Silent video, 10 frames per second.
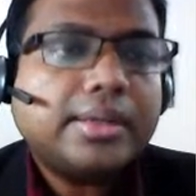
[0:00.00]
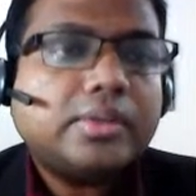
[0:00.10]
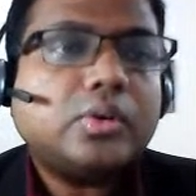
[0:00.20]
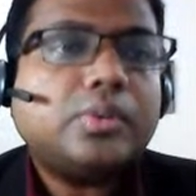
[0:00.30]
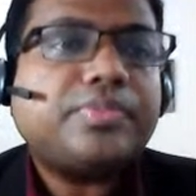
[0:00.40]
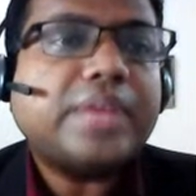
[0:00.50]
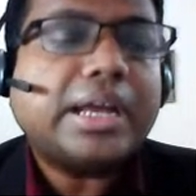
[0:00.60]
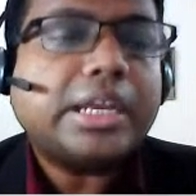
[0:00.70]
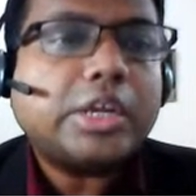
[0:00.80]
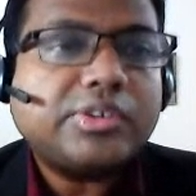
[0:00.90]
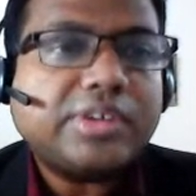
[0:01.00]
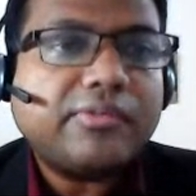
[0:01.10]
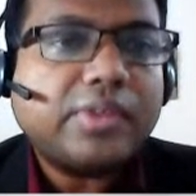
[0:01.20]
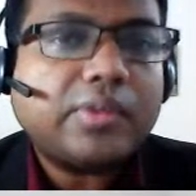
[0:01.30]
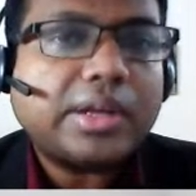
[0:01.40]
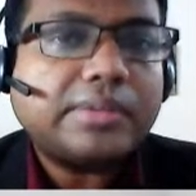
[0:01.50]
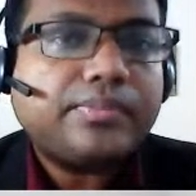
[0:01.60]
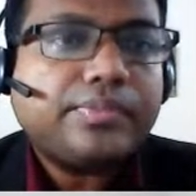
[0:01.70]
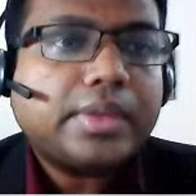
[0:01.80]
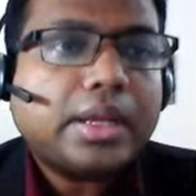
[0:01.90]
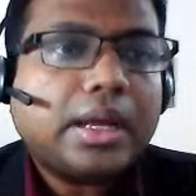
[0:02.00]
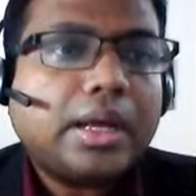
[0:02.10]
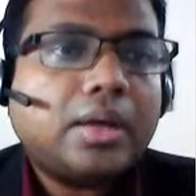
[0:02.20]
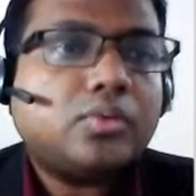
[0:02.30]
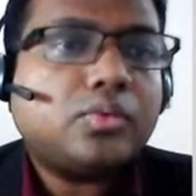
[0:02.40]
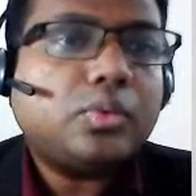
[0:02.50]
So I request everyone to